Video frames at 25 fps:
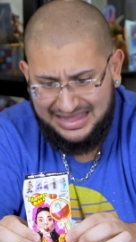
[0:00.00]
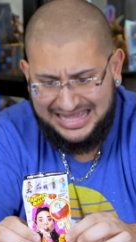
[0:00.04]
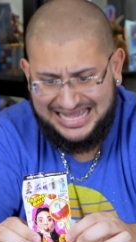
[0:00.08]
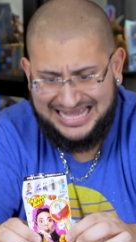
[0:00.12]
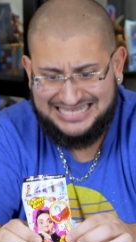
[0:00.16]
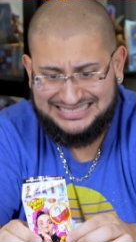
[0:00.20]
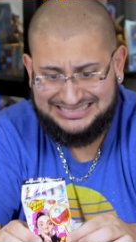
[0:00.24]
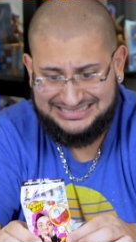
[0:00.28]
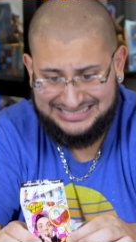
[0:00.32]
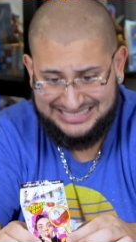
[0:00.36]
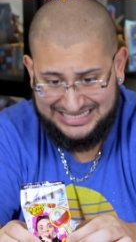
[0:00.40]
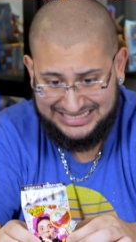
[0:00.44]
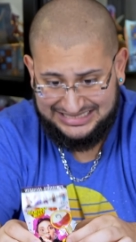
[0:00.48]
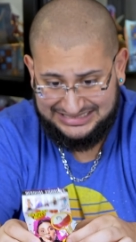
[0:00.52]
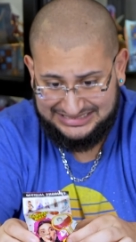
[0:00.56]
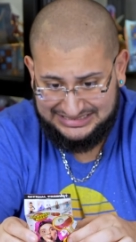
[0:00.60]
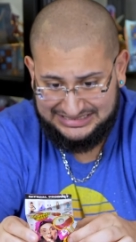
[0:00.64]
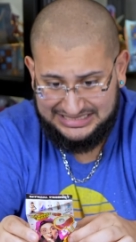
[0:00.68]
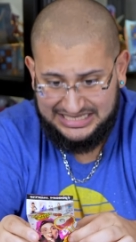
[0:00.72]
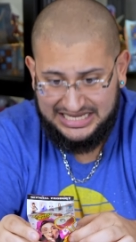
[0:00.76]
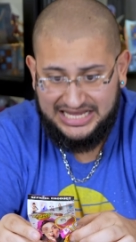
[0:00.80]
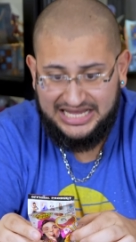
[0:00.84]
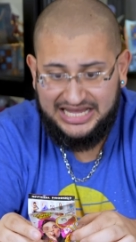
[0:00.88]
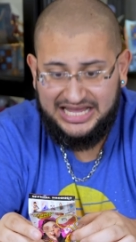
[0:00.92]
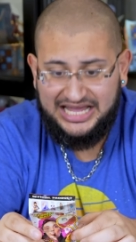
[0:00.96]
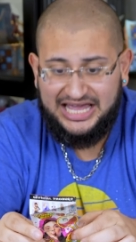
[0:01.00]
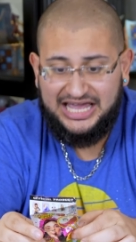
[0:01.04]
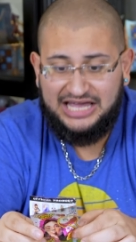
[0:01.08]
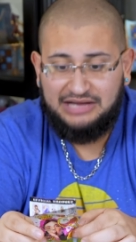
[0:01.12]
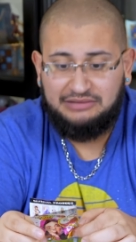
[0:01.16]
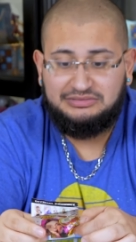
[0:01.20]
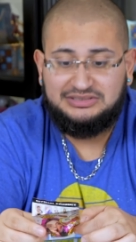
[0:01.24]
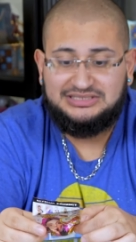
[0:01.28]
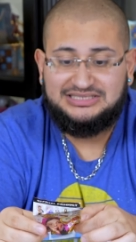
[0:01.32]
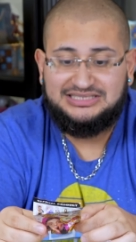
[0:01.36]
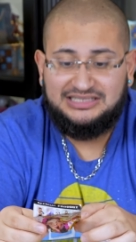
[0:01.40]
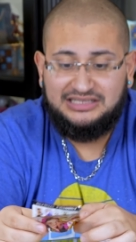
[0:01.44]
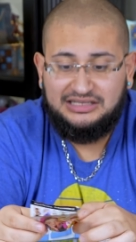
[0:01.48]
as this. It
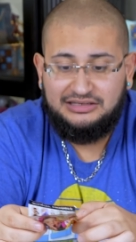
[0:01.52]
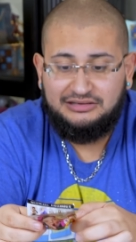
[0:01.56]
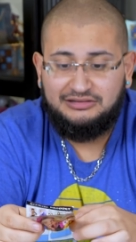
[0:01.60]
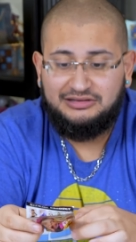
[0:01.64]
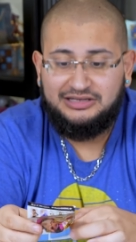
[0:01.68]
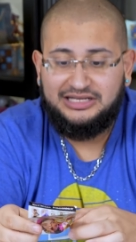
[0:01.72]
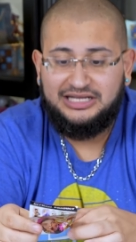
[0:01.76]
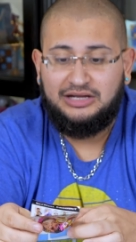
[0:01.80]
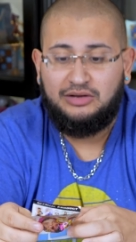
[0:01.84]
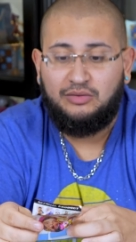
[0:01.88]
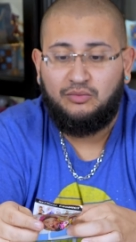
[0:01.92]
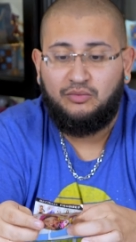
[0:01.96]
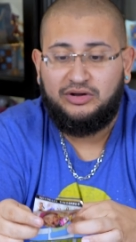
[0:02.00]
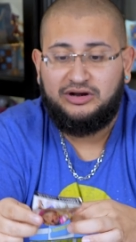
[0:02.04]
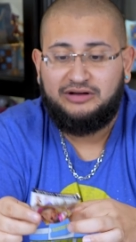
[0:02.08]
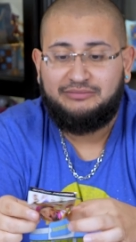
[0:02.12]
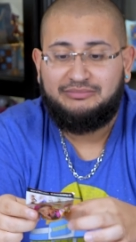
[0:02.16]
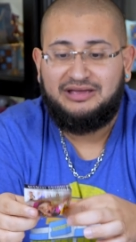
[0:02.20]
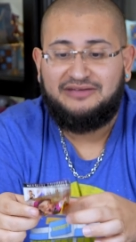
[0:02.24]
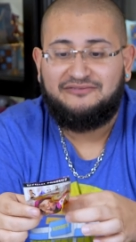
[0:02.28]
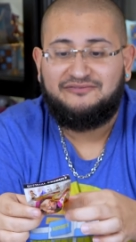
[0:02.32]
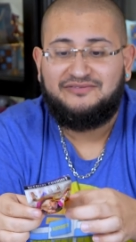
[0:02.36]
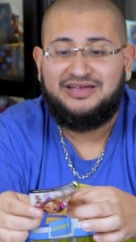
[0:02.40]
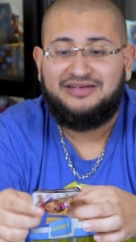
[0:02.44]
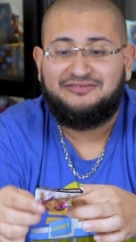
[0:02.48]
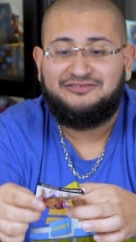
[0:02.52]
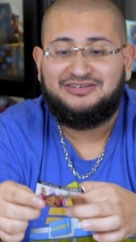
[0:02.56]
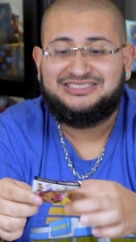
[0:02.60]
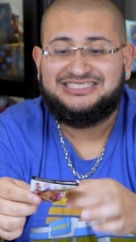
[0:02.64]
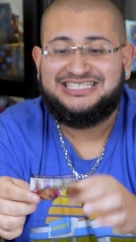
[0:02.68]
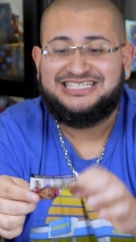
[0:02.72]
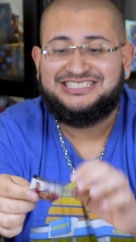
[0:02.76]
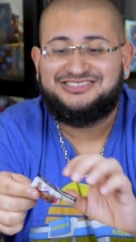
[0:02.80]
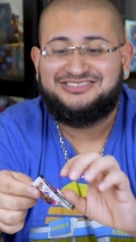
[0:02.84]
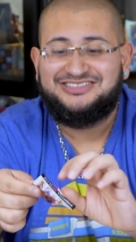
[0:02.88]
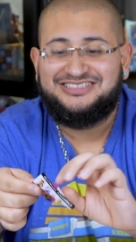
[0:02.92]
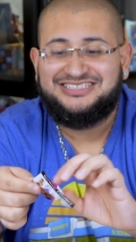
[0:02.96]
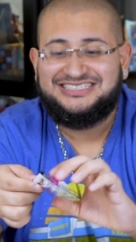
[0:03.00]
was literally one of my favorites.
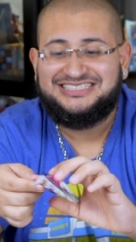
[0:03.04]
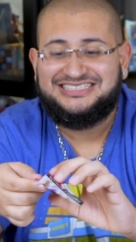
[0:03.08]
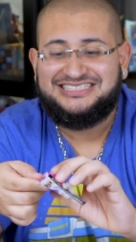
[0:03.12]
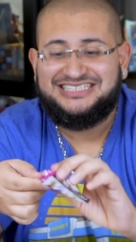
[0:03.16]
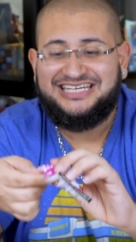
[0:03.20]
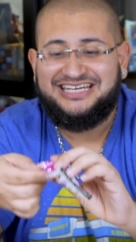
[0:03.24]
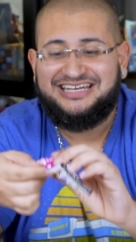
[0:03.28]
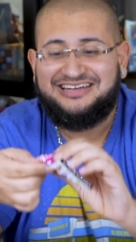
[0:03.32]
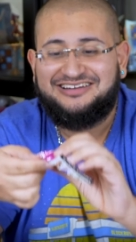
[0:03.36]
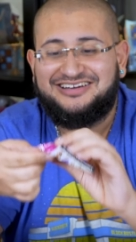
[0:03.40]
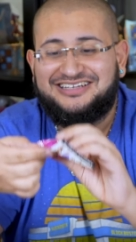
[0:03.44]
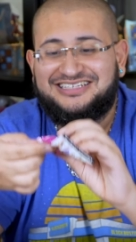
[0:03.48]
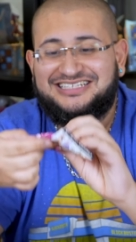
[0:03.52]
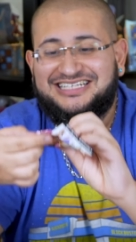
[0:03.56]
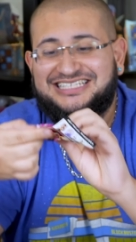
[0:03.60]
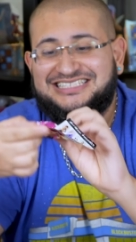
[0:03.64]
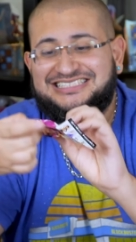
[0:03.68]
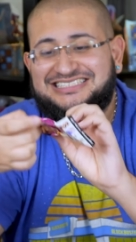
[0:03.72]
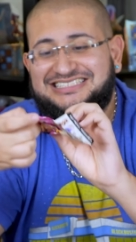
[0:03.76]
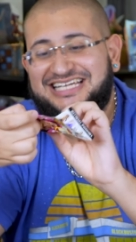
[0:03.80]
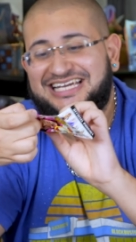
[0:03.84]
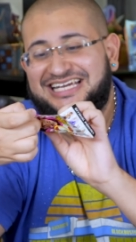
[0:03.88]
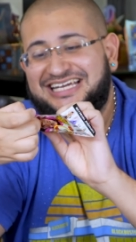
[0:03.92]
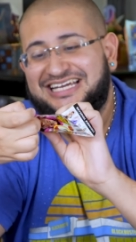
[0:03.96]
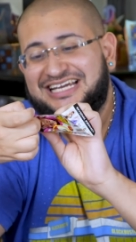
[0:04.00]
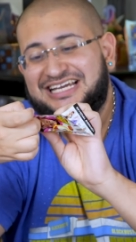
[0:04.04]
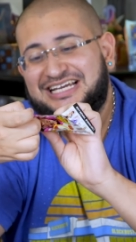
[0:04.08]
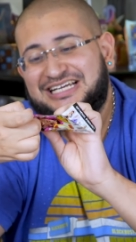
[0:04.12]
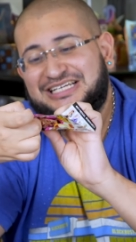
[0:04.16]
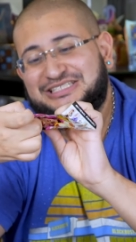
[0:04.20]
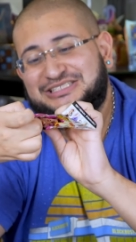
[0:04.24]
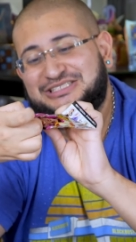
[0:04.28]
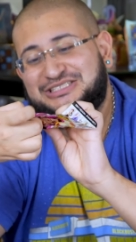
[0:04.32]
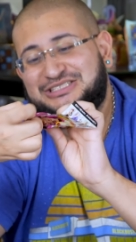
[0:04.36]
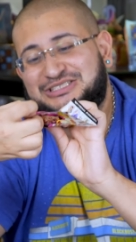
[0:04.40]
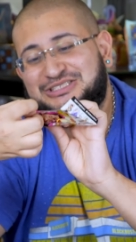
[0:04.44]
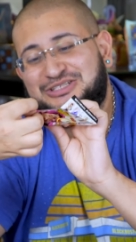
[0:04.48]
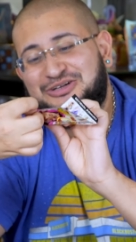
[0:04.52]
As you can see here, it does say
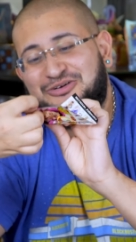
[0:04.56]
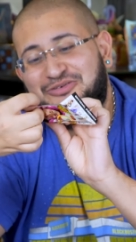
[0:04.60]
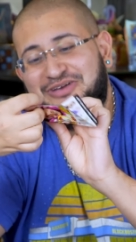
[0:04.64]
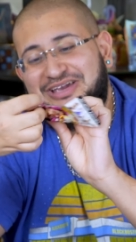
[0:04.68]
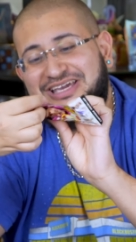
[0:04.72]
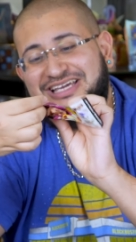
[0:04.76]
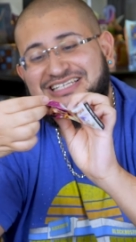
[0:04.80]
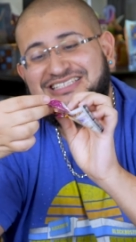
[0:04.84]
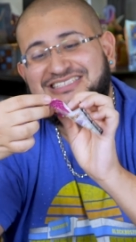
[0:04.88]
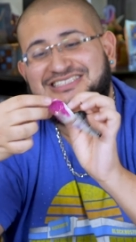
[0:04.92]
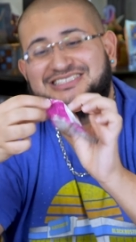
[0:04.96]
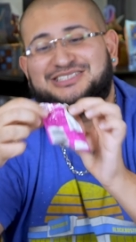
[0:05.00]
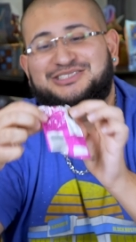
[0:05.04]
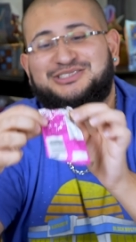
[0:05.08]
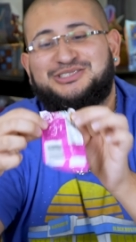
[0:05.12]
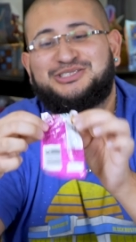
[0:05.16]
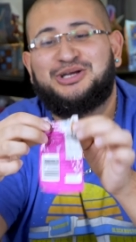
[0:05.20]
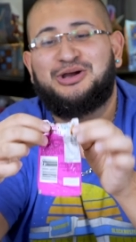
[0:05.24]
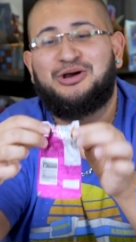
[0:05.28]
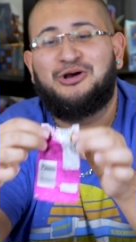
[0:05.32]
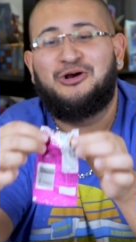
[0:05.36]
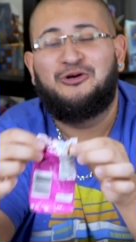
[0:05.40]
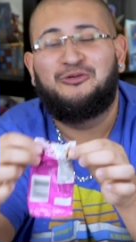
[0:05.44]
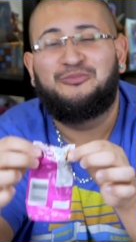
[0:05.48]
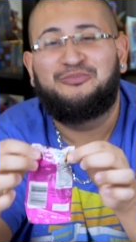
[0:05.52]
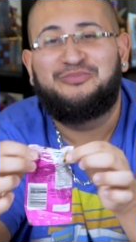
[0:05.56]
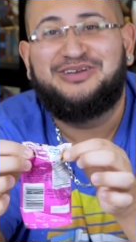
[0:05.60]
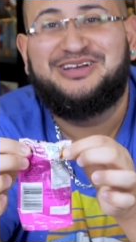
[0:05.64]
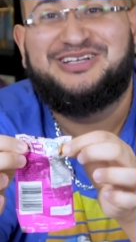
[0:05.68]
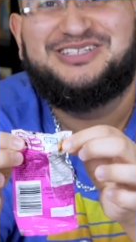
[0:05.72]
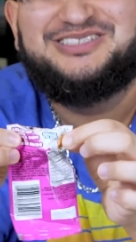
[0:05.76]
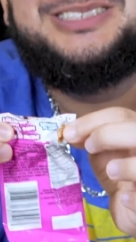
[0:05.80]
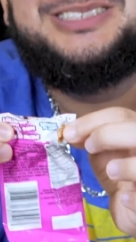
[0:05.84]
squeeze to open,